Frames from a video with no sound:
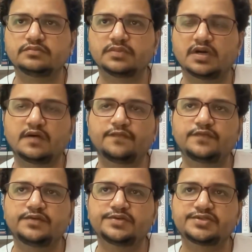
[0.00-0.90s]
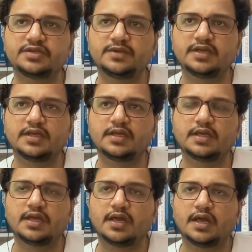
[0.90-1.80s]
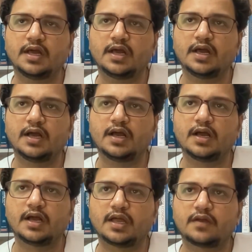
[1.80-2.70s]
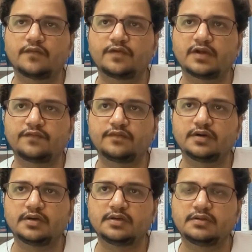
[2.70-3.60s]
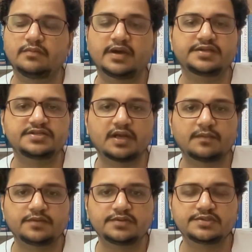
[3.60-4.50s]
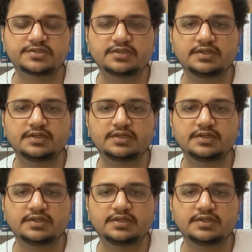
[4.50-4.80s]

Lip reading: After CBK, I've referred Mike Chappell's